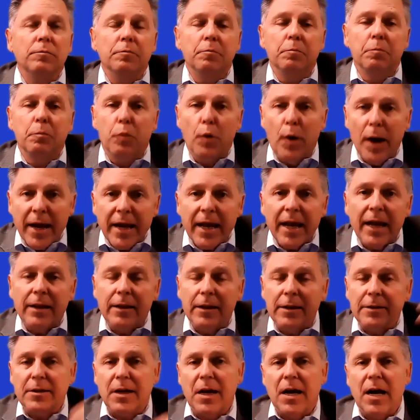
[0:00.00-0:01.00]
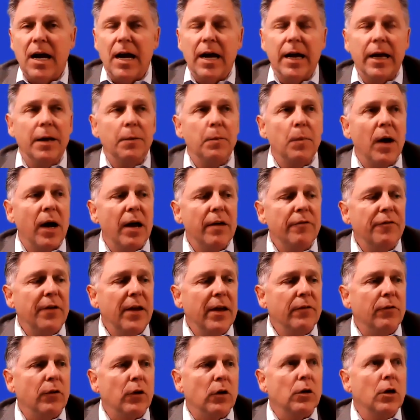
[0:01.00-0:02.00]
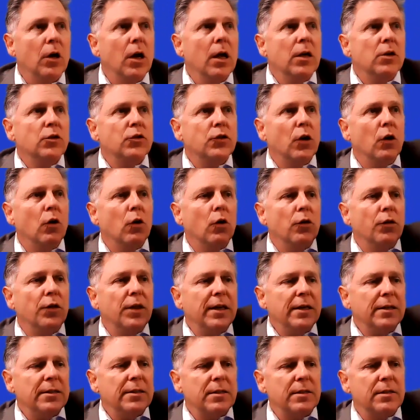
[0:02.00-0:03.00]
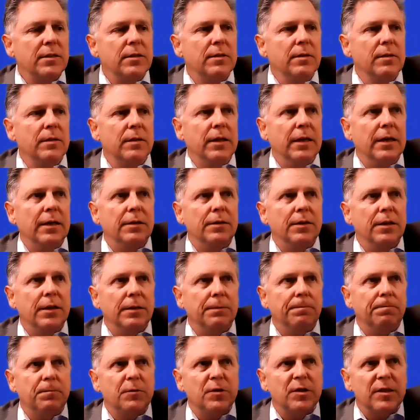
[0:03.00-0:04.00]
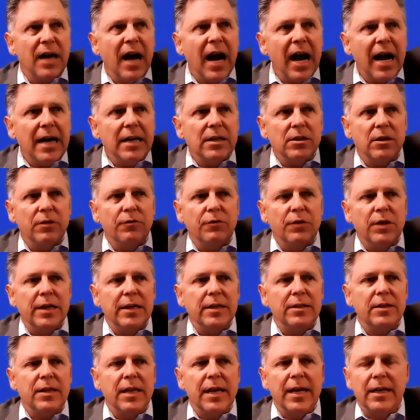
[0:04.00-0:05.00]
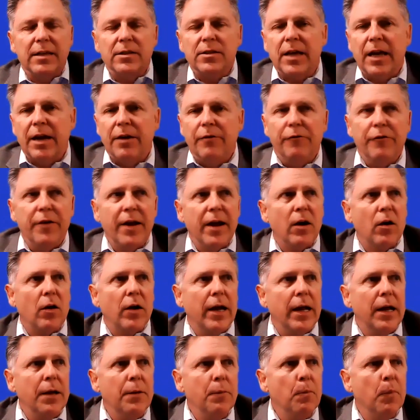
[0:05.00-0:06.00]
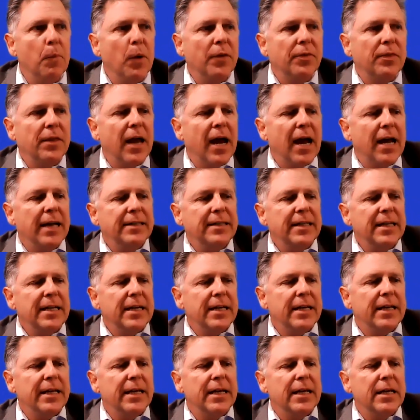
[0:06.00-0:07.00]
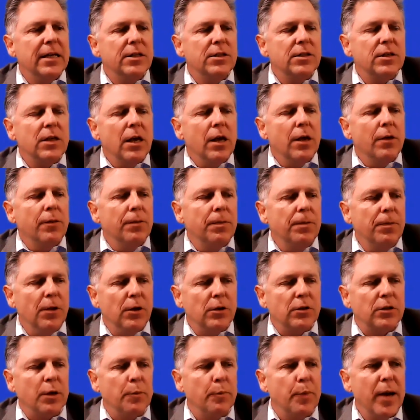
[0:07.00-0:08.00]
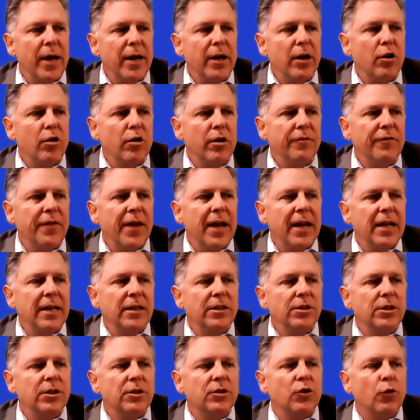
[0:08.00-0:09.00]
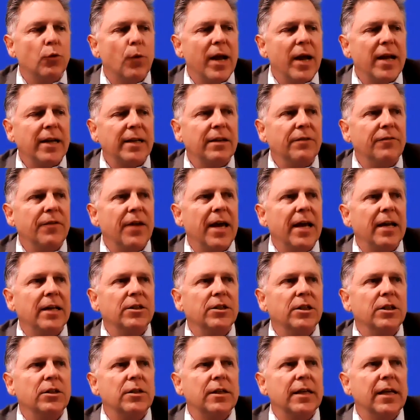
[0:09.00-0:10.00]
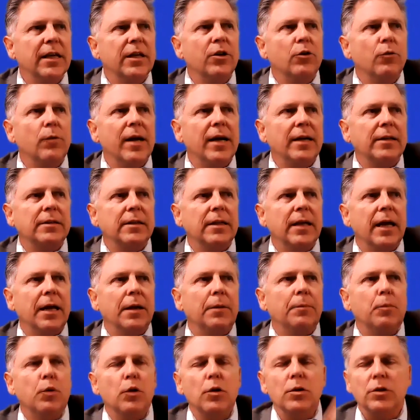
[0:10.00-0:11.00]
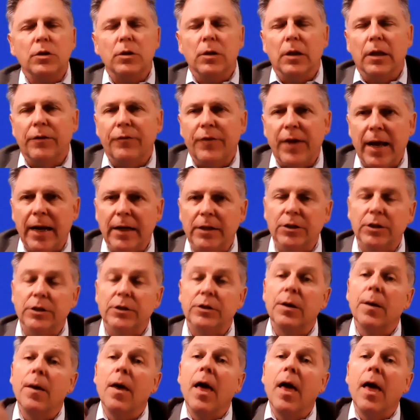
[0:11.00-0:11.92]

breaking the tie in my favor. So the size of these things can vary, but the idea is there's competitor advantages, direct advantages, indirect, and personal advantages.